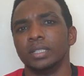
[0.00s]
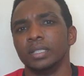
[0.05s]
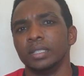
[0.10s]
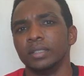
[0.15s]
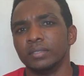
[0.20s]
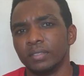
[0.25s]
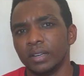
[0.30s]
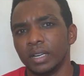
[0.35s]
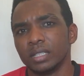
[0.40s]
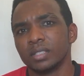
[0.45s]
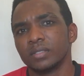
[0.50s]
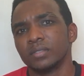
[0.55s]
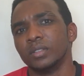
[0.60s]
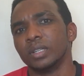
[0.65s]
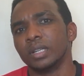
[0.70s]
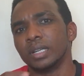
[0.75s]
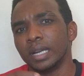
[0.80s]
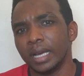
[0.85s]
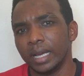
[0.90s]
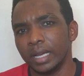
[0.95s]
the
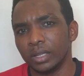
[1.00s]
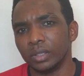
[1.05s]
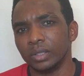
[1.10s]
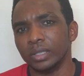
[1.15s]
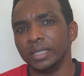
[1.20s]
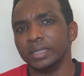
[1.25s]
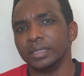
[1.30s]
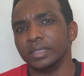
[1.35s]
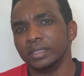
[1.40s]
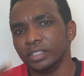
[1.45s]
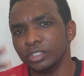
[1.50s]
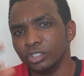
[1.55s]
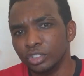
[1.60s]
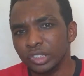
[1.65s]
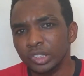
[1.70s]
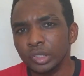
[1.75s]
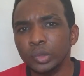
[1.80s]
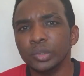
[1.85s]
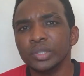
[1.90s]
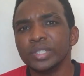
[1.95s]
phosphoglycolate, it is
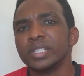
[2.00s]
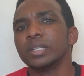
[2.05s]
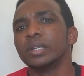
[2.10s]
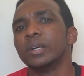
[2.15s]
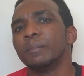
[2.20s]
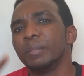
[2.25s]
using